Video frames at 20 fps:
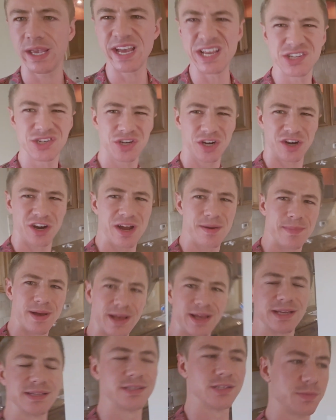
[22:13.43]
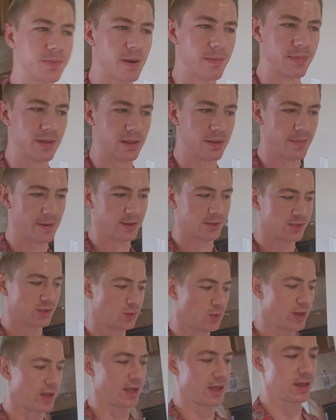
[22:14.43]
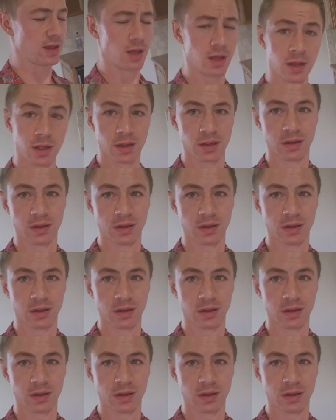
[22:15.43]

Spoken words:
Instagram, I guess is probably the best way,